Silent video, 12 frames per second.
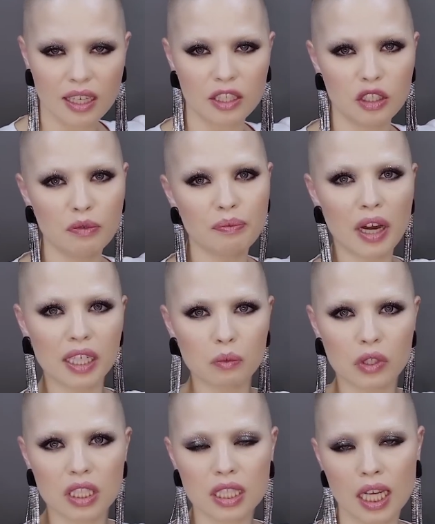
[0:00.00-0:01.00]
then you might
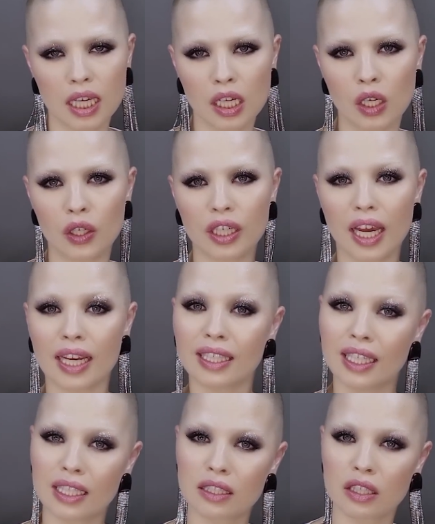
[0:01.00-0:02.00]
want to take a look at
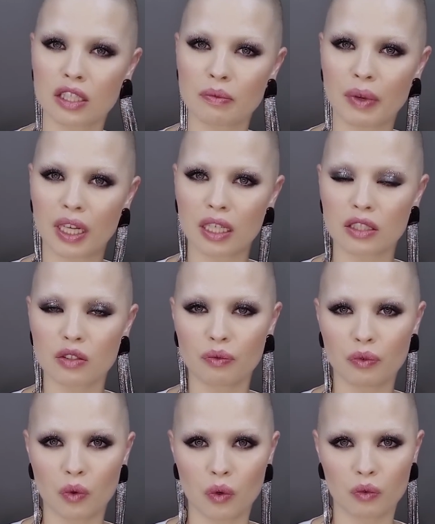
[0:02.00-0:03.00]
NYX Cosmetics
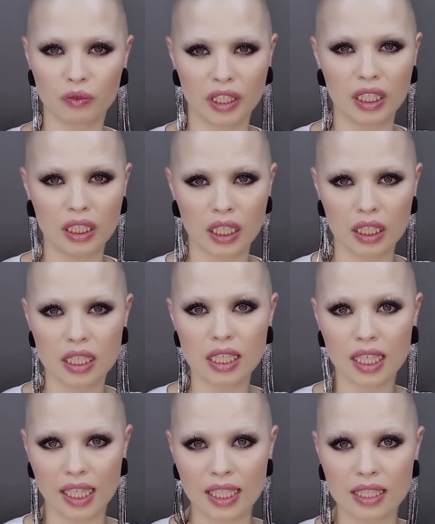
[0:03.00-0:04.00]
for really nice
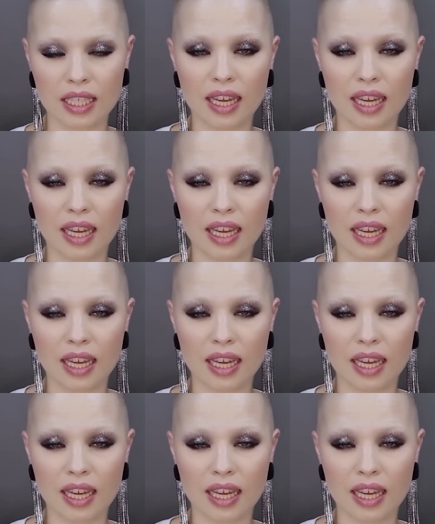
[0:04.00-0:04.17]
glitters,